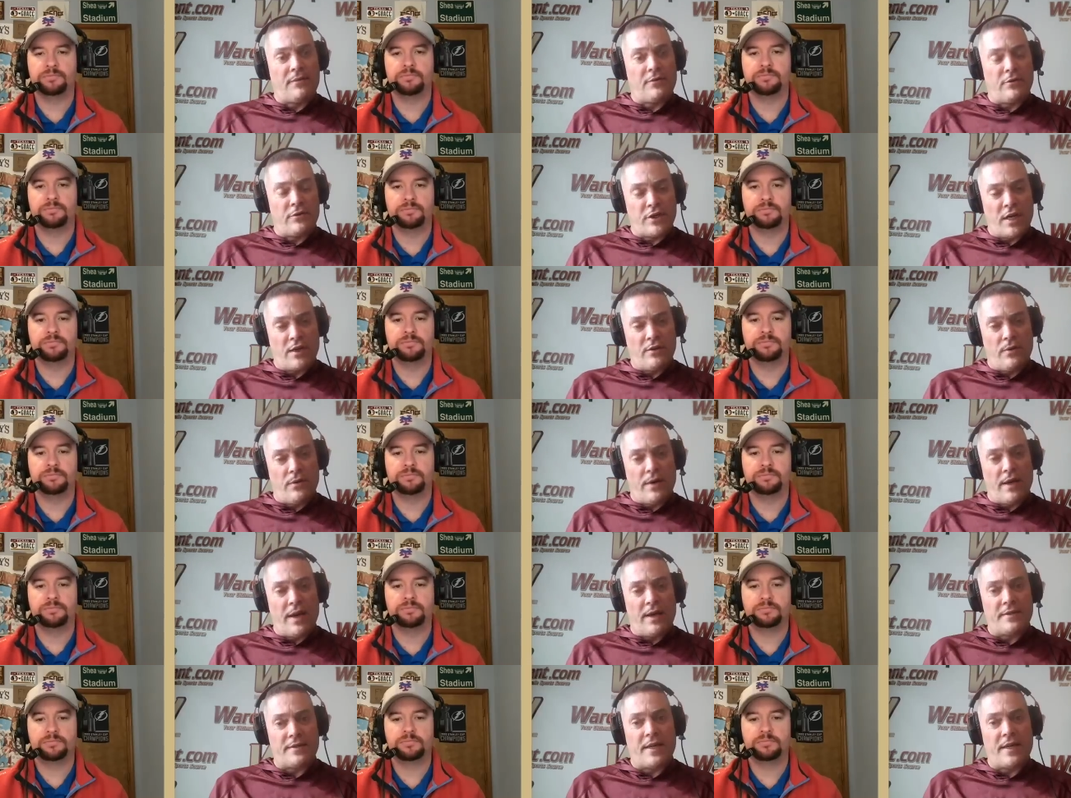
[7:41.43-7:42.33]
Speaker 1: after
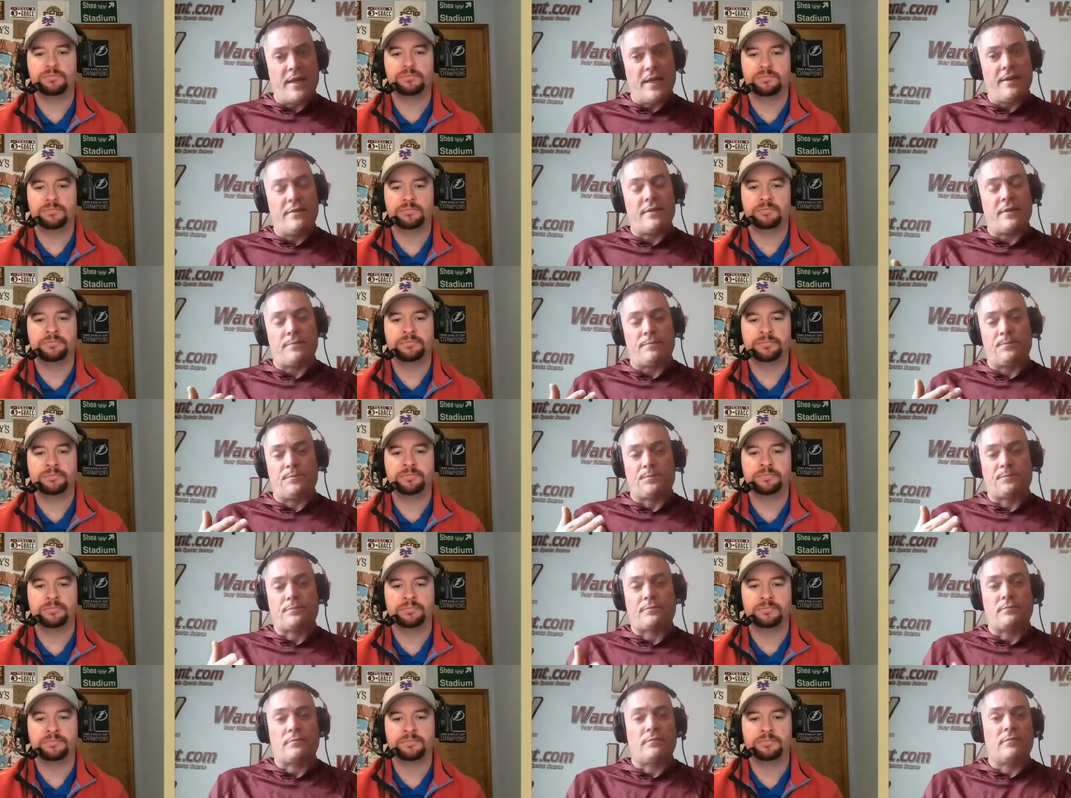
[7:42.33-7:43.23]
January eighteenth,
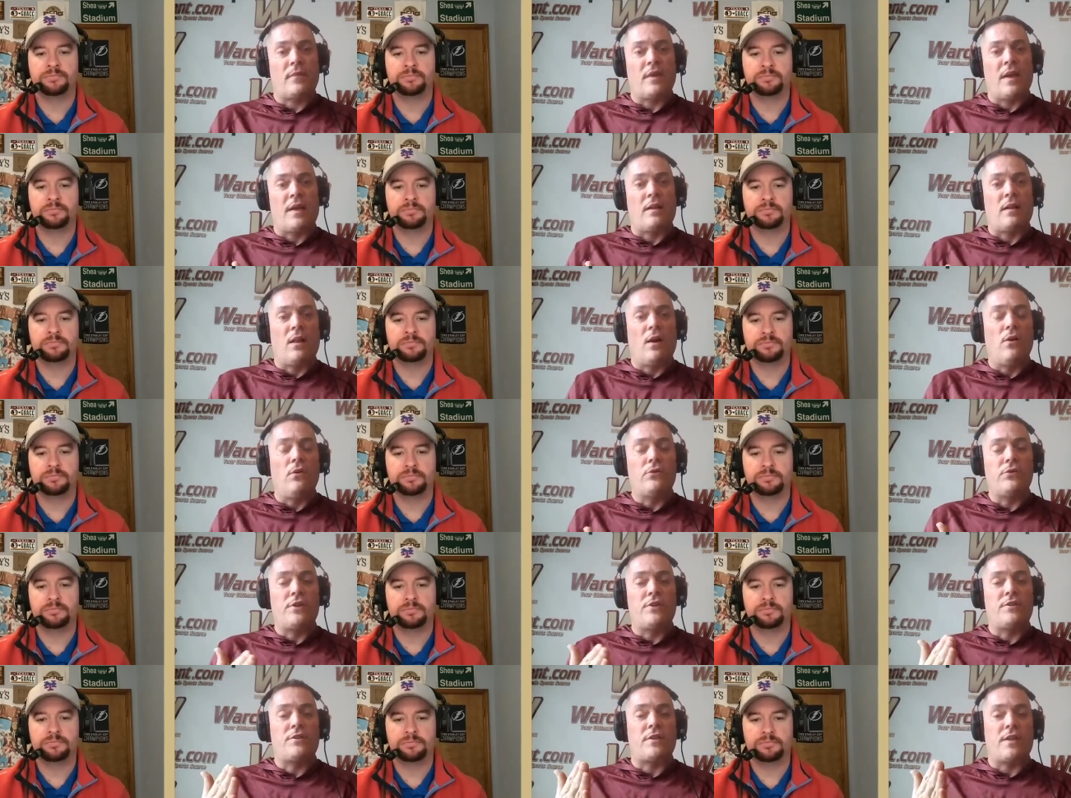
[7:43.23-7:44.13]
it
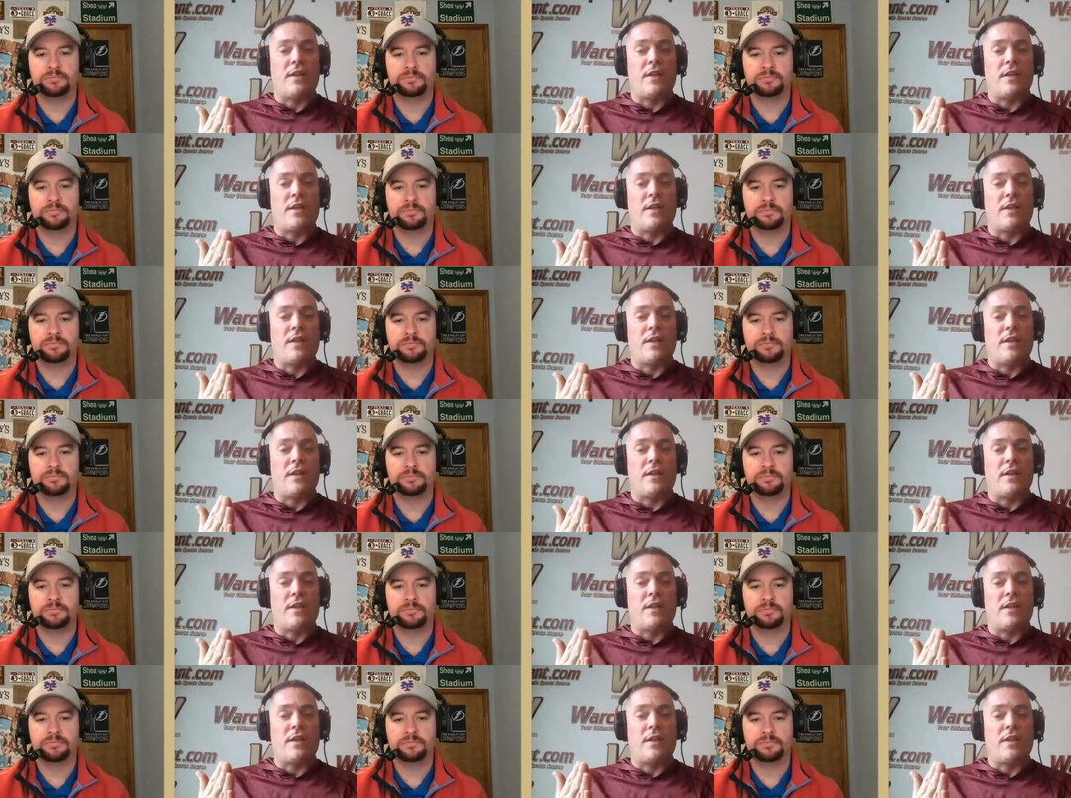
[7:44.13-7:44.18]
closes.